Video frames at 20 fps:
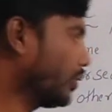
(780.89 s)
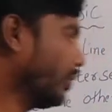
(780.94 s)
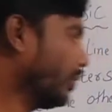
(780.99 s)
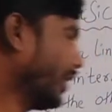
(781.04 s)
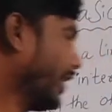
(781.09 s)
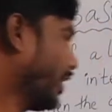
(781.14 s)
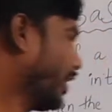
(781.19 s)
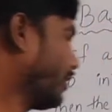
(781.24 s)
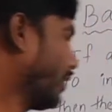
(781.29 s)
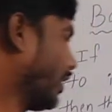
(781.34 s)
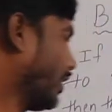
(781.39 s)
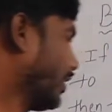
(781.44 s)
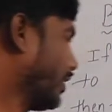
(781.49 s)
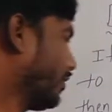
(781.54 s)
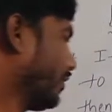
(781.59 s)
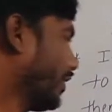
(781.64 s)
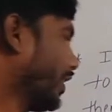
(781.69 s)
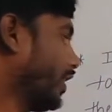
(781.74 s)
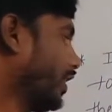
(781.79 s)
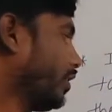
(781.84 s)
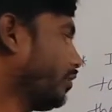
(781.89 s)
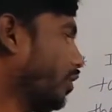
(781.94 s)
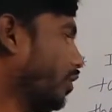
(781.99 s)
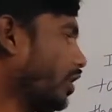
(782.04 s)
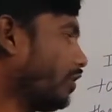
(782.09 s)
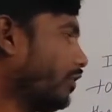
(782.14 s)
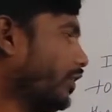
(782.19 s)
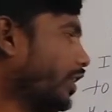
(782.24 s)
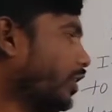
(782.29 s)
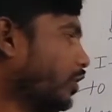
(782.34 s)
We need, what we need to
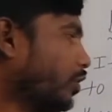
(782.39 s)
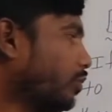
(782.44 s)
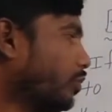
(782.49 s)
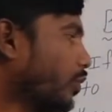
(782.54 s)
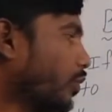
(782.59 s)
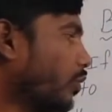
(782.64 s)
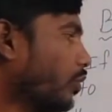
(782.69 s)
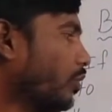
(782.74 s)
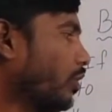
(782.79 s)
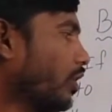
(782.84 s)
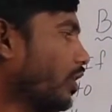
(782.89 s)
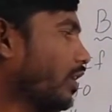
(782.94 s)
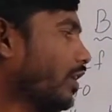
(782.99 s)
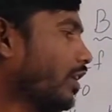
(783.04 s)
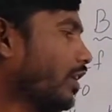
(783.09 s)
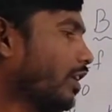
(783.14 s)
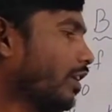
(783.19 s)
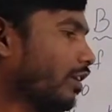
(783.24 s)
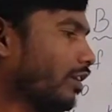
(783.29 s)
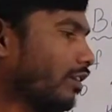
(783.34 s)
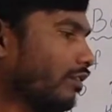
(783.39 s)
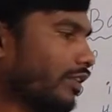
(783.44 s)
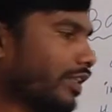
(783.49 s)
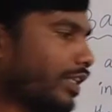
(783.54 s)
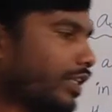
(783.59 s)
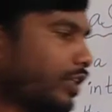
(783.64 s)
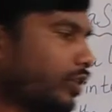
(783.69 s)
prove? We need to prove this